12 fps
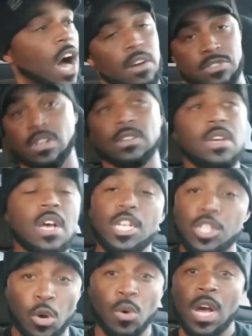Oh, you
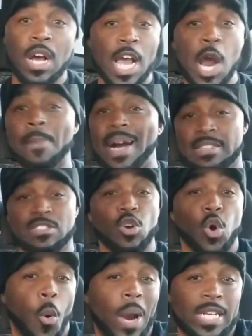know, everybody's so
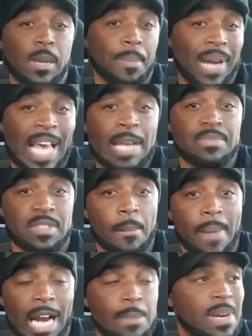quick to blame
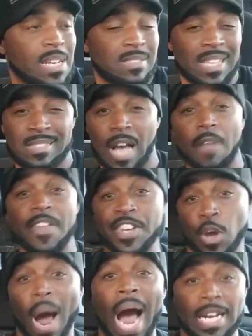somebody because that's all they
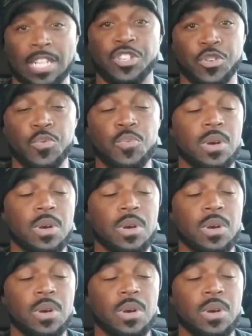know how to do.